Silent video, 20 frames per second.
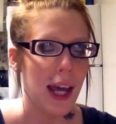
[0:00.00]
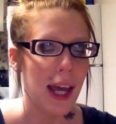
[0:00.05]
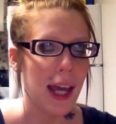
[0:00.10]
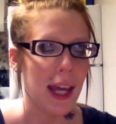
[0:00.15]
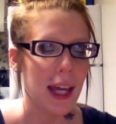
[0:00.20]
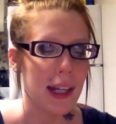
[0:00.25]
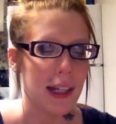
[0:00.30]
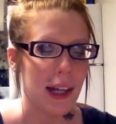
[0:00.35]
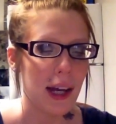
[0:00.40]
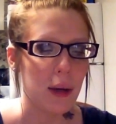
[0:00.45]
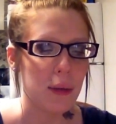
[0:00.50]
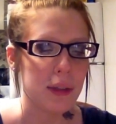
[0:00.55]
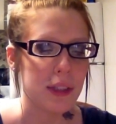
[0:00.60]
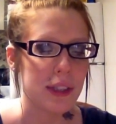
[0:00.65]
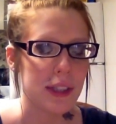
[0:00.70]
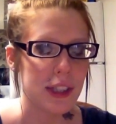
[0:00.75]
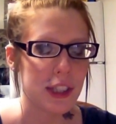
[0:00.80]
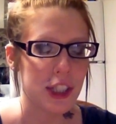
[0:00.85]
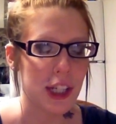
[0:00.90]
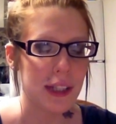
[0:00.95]
and I was
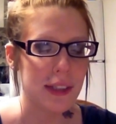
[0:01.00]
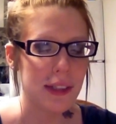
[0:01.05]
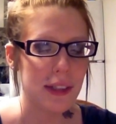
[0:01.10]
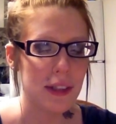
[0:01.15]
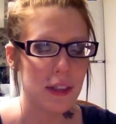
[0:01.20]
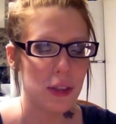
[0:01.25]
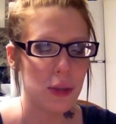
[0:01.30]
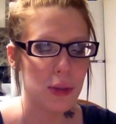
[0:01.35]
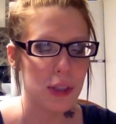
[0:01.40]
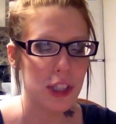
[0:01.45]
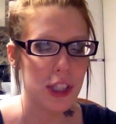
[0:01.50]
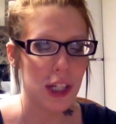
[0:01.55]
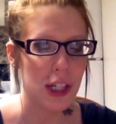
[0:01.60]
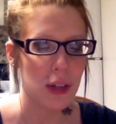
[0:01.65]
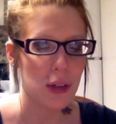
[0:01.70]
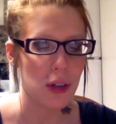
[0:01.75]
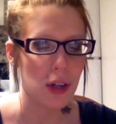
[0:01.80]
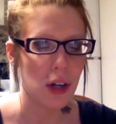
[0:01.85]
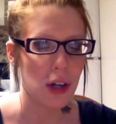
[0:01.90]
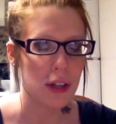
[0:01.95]
suggested to a
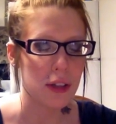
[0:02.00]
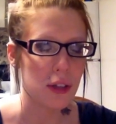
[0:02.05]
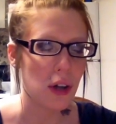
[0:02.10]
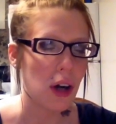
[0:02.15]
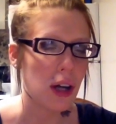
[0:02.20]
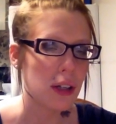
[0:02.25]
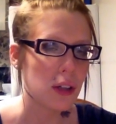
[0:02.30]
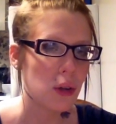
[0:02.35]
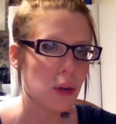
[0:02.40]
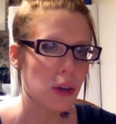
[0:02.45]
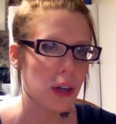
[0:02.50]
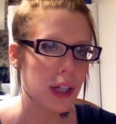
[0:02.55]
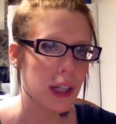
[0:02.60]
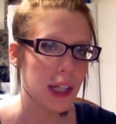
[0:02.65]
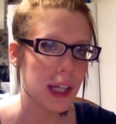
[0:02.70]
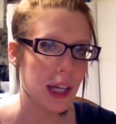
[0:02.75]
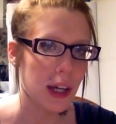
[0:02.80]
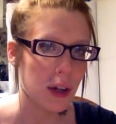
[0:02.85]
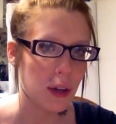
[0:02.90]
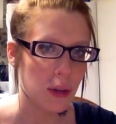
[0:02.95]
channel called
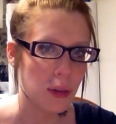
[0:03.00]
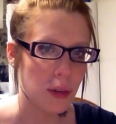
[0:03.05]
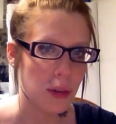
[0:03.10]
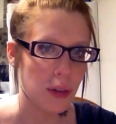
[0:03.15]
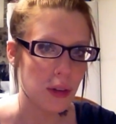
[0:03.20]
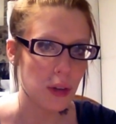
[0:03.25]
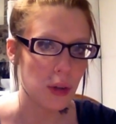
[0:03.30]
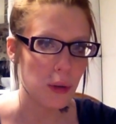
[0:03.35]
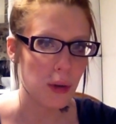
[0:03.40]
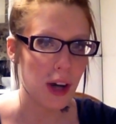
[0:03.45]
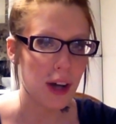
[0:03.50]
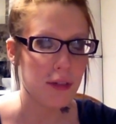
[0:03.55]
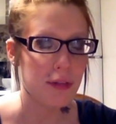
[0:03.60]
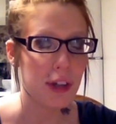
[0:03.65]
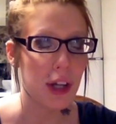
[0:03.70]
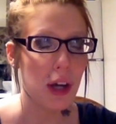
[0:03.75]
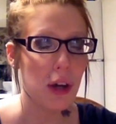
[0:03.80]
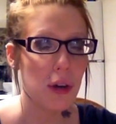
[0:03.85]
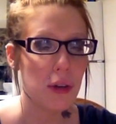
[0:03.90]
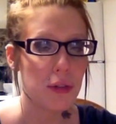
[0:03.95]
DonCoreyLeone, who I've
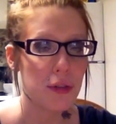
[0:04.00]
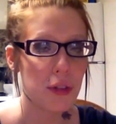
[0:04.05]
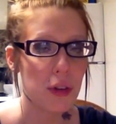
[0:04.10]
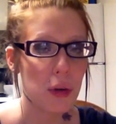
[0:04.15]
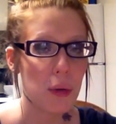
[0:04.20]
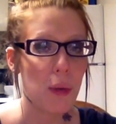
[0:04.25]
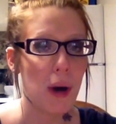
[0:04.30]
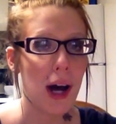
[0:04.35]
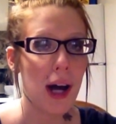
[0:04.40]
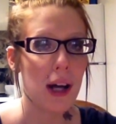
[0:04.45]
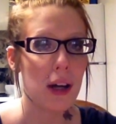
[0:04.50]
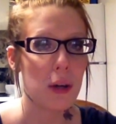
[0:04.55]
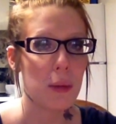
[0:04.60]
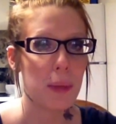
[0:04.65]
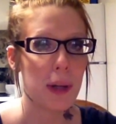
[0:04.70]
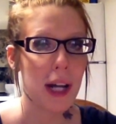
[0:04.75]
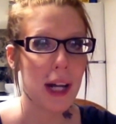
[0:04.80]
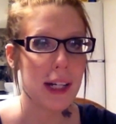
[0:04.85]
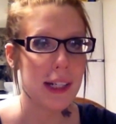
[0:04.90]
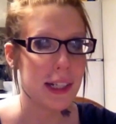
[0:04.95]
known for a while,
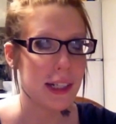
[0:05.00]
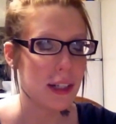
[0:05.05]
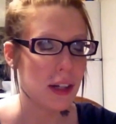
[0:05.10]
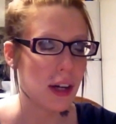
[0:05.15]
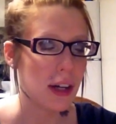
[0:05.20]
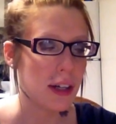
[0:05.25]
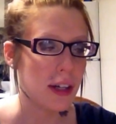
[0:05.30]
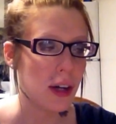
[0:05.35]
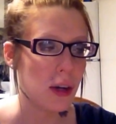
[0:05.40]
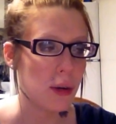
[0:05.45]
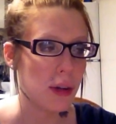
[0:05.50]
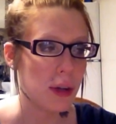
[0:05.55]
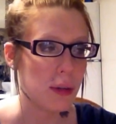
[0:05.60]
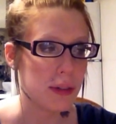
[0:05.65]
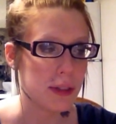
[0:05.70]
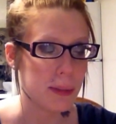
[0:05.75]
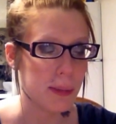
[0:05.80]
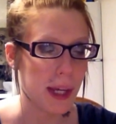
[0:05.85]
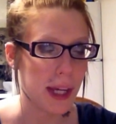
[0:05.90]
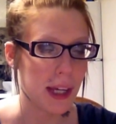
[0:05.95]
but I did not know he
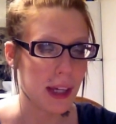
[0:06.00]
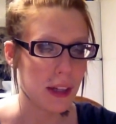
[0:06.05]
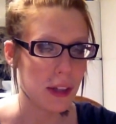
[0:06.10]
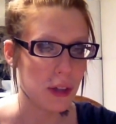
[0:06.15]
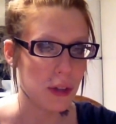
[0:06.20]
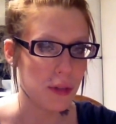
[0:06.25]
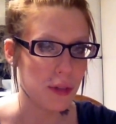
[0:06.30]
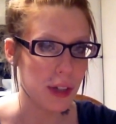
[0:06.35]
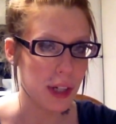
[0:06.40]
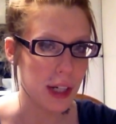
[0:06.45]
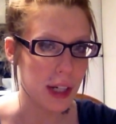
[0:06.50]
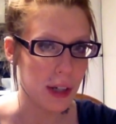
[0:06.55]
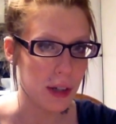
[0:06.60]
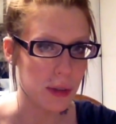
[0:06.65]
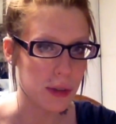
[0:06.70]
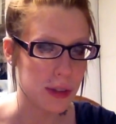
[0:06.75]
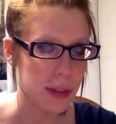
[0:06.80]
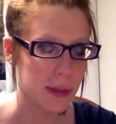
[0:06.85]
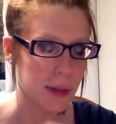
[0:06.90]
was making new videos.